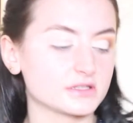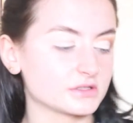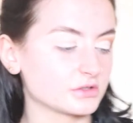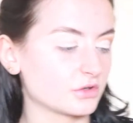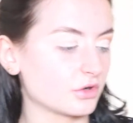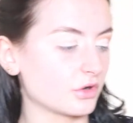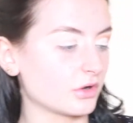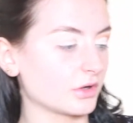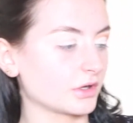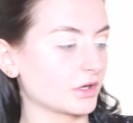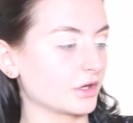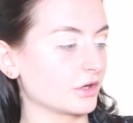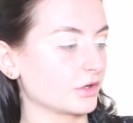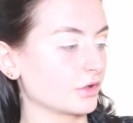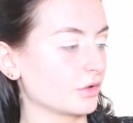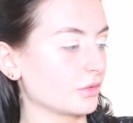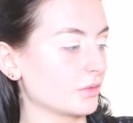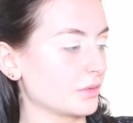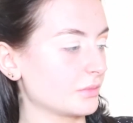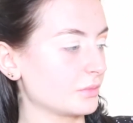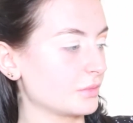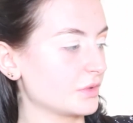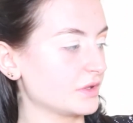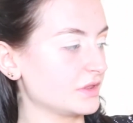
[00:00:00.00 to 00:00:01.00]
is cut. I'm going to go
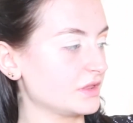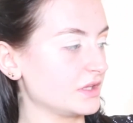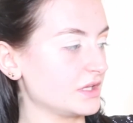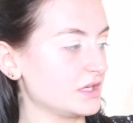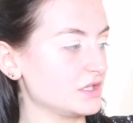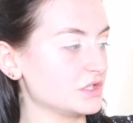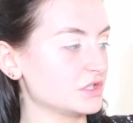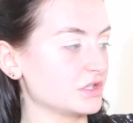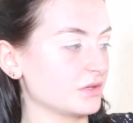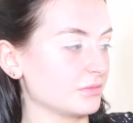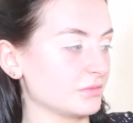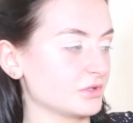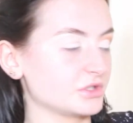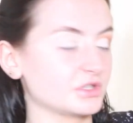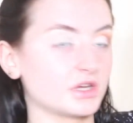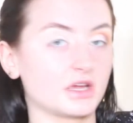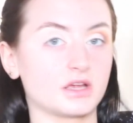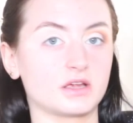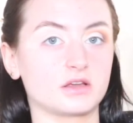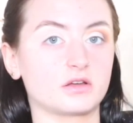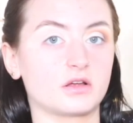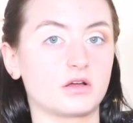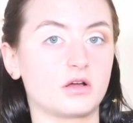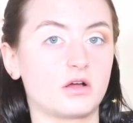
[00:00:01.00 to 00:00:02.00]
in with the shimmer
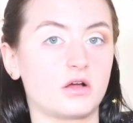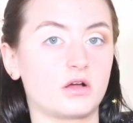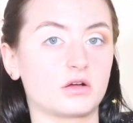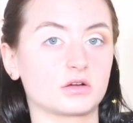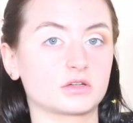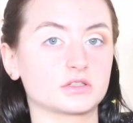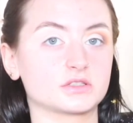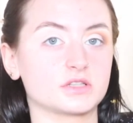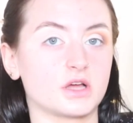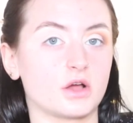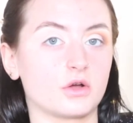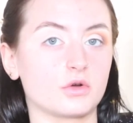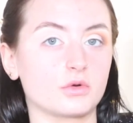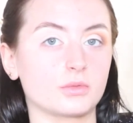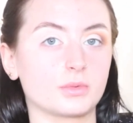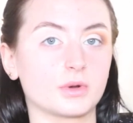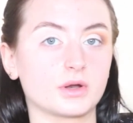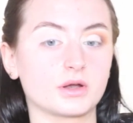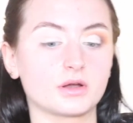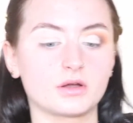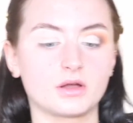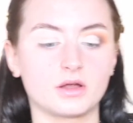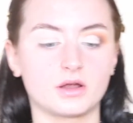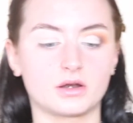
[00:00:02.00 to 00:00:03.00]
shade
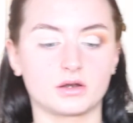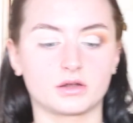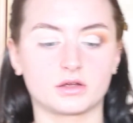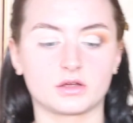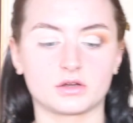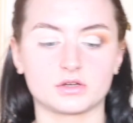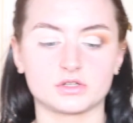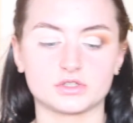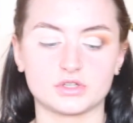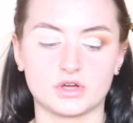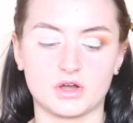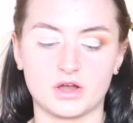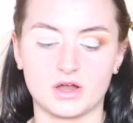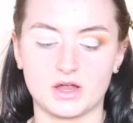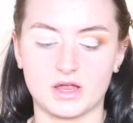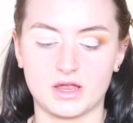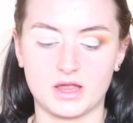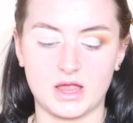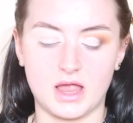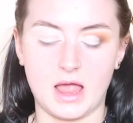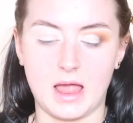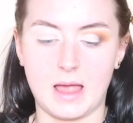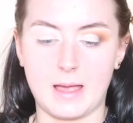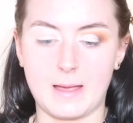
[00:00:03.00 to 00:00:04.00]
October, and I'm going to try
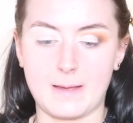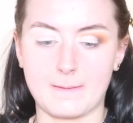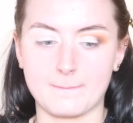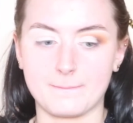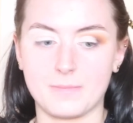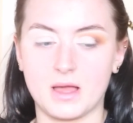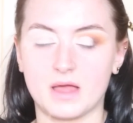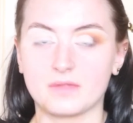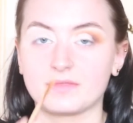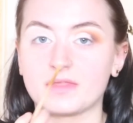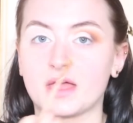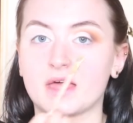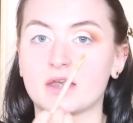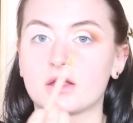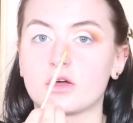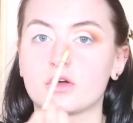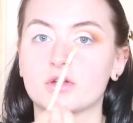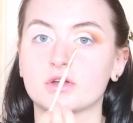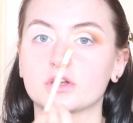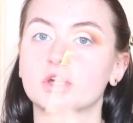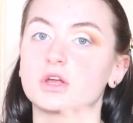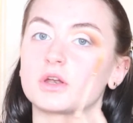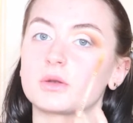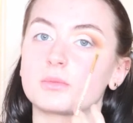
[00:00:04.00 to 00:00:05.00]
and pat that
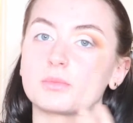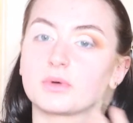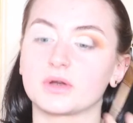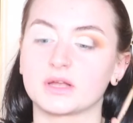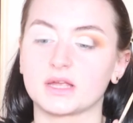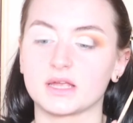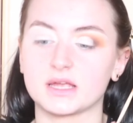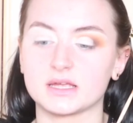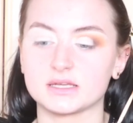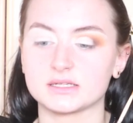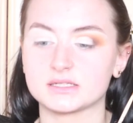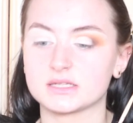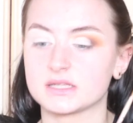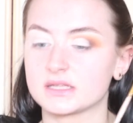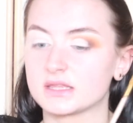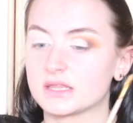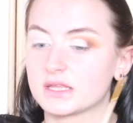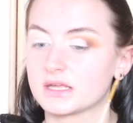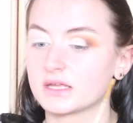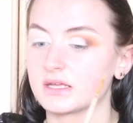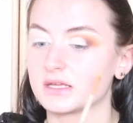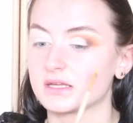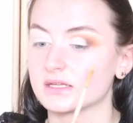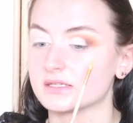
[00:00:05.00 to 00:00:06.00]
on and kind of bring it into
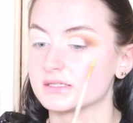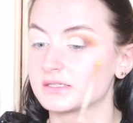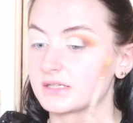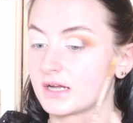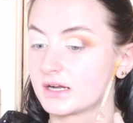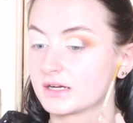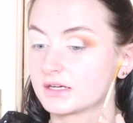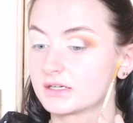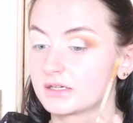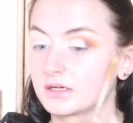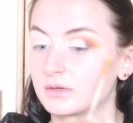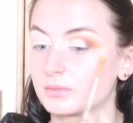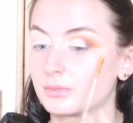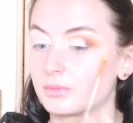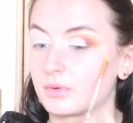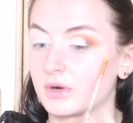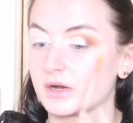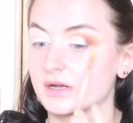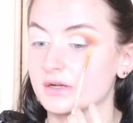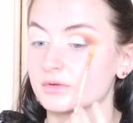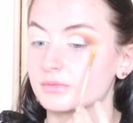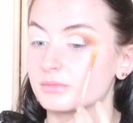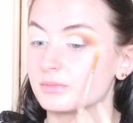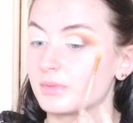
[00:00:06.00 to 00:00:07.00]
the dark
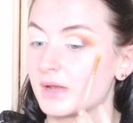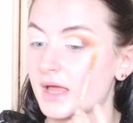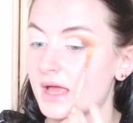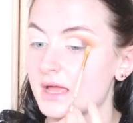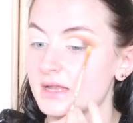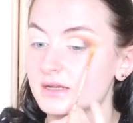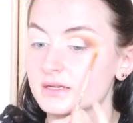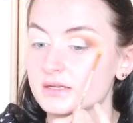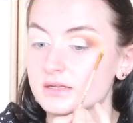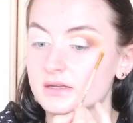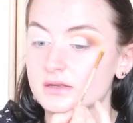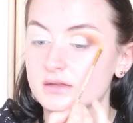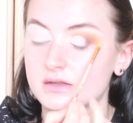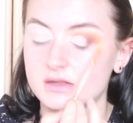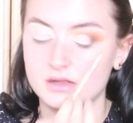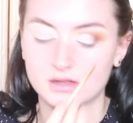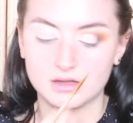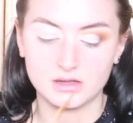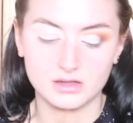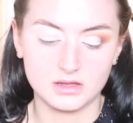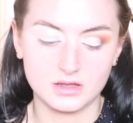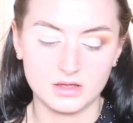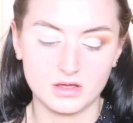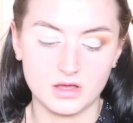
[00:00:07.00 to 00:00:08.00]
brown blend
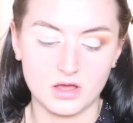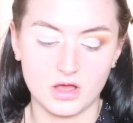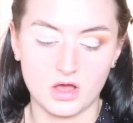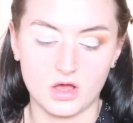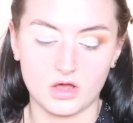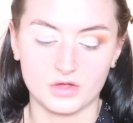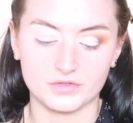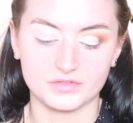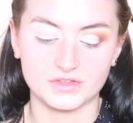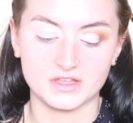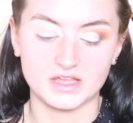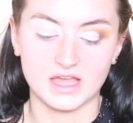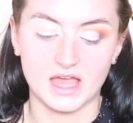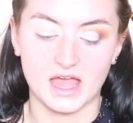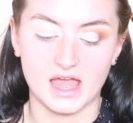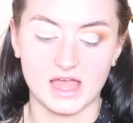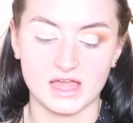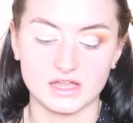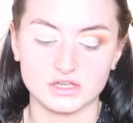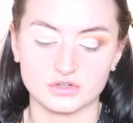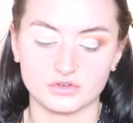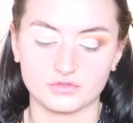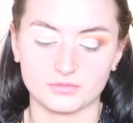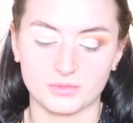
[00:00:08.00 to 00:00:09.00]
on the
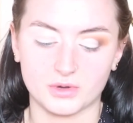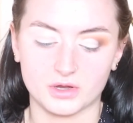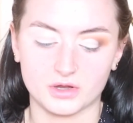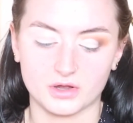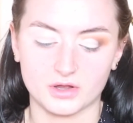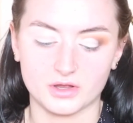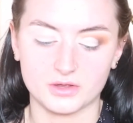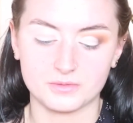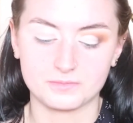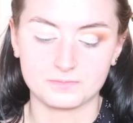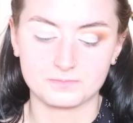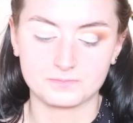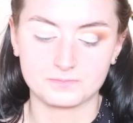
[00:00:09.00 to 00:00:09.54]
edge of my eye.